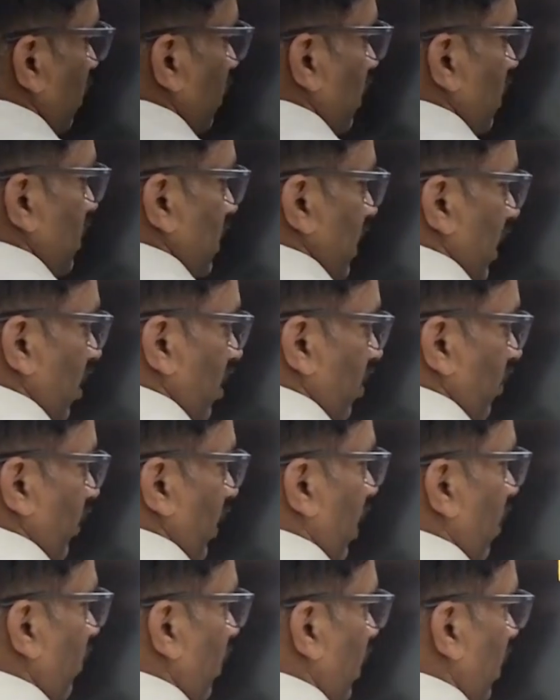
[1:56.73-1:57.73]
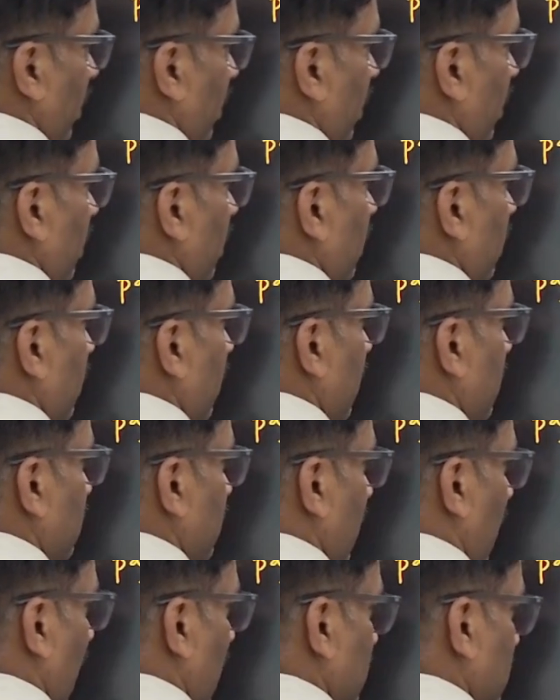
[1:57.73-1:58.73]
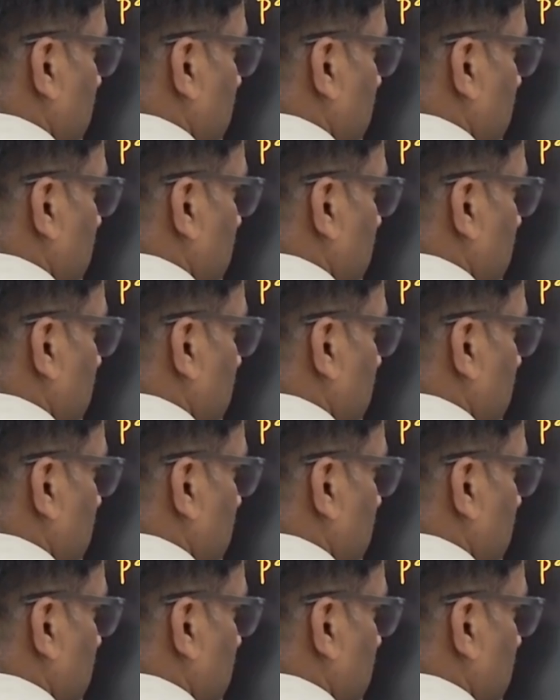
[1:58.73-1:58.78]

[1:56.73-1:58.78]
center of gravity, there is an axis